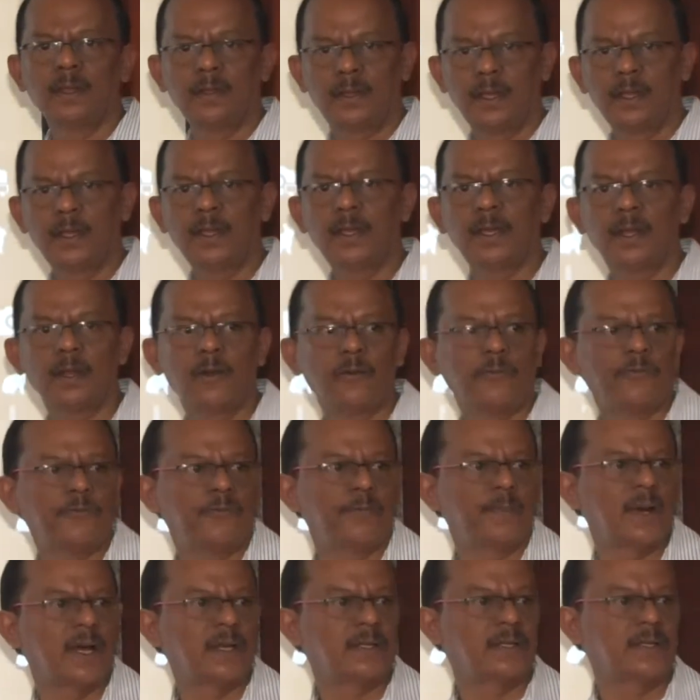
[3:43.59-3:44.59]
the year of
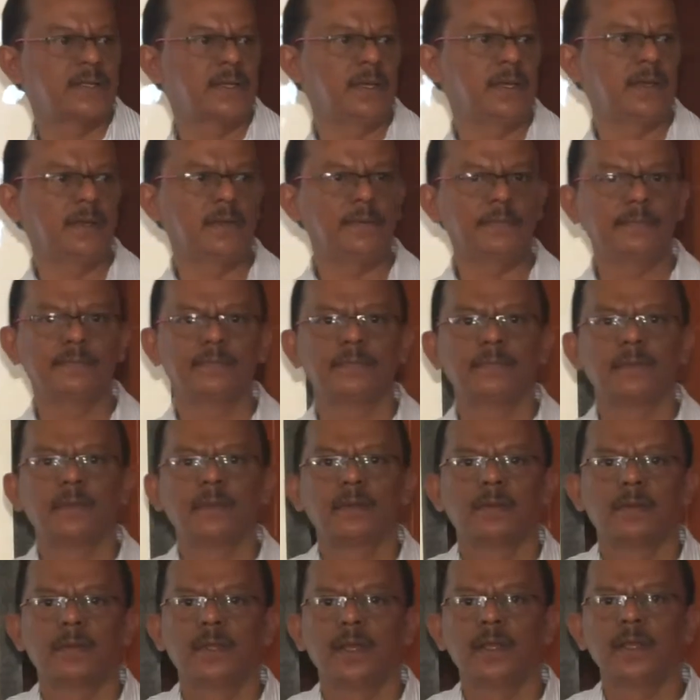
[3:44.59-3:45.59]
passing,
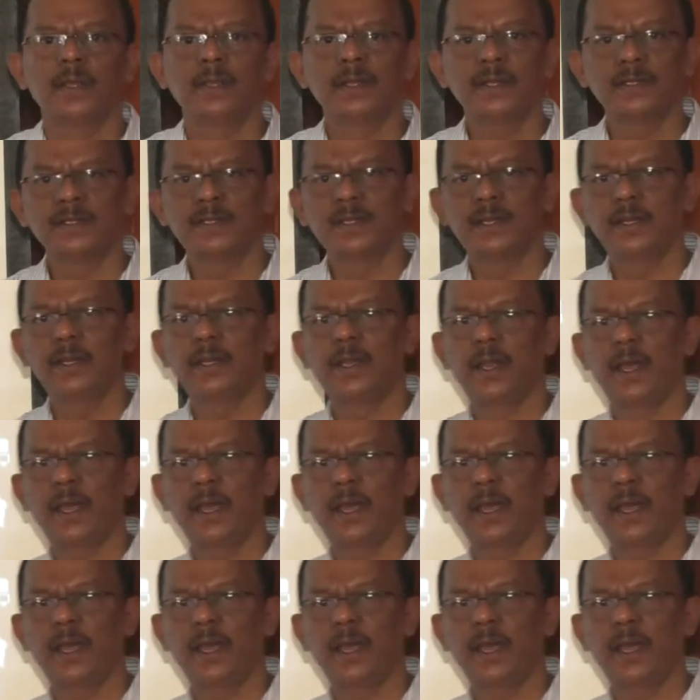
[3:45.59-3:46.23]
the industry